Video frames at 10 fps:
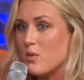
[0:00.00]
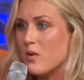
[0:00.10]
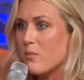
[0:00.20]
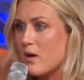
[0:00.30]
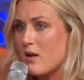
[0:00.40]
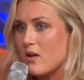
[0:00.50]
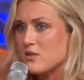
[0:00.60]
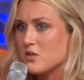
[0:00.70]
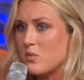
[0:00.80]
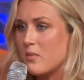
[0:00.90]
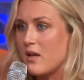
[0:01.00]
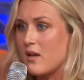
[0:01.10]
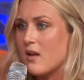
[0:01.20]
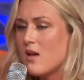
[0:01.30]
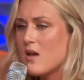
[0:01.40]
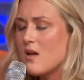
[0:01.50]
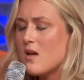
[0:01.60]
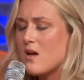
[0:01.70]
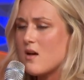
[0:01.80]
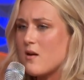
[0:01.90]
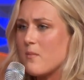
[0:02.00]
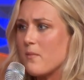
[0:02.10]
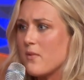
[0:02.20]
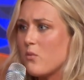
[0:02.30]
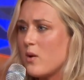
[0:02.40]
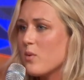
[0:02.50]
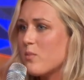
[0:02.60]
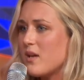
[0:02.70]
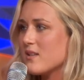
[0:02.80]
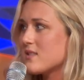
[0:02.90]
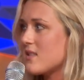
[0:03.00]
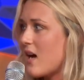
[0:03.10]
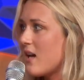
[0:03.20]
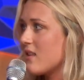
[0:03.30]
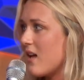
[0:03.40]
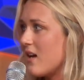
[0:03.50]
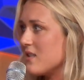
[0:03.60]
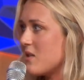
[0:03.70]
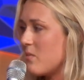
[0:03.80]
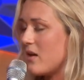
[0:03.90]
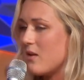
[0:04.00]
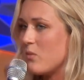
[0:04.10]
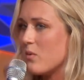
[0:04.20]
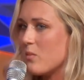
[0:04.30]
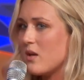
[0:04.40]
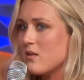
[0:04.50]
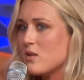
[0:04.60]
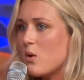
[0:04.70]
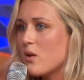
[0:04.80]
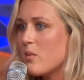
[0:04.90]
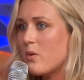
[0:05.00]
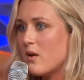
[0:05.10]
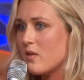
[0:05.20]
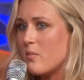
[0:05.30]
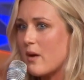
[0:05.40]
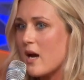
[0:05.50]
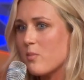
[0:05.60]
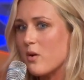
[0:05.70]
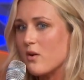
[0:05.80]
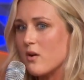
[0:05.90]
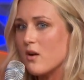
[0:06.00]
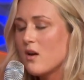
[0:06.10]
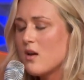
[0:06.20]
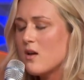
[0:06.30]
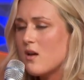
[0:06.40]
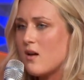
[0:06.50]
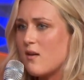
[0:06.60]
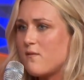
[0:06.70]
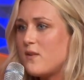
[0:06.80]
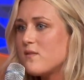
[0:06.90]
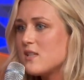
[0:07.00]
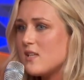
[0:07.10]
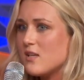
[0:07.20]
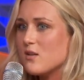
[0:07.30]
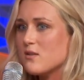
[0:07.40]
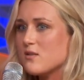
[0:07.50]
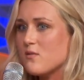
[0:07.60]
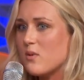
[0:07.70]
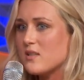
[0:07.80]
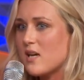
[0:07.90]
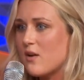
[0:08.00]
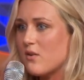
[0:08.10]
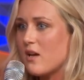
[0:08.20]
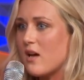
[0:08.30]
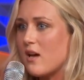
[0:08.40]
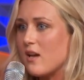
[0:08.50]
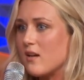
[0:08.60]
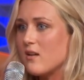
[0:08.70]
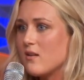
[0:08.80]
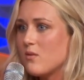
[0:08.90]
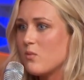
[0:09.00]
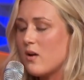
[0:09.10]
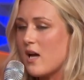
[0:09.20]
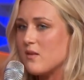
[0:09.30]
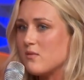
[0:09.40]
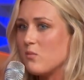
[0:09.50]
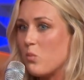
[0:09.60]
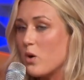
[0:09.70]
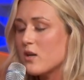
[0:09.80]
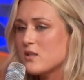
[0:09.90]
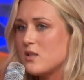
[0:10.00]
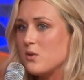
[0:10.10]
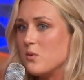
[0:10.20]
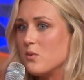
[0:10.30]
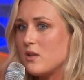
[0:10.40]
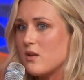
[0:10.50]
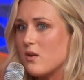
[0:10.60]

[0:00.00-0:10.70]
room with biological men, we were being sidelined to men. We were being totally put on the back burner. 50 years of what Title IX had worked to,